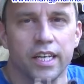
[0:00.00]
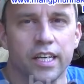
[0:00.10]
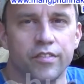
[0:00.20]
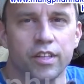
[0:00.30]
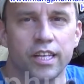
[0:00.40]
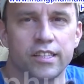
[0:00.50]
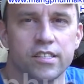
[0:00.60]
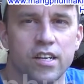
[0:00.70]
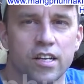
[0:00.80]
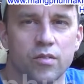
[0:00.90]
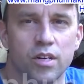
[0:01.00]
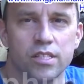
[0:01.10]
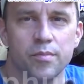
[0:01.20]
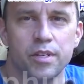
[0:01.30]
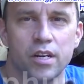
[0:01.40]
If you like these longer
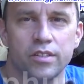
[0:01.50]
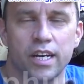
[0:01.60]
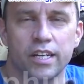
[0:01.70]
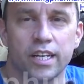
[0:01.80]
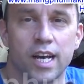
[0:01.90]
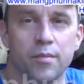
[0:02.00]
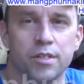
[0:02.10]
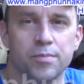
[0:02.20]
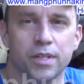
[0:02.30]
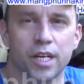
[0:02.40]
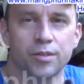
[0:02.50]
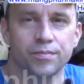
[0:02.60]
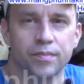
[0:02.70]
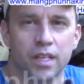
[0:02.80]
ones, let me know down in the comments below.